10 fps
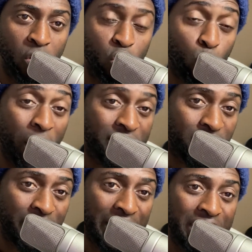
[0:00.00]
The rights
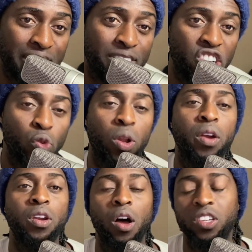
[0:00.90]
of the individual are
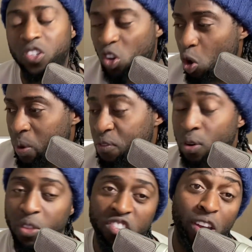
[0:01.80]
not determined
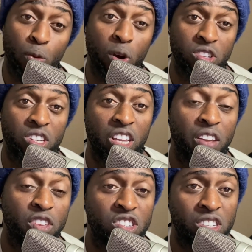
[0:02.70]
from the generosity
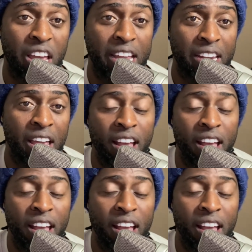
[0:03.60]
of the state.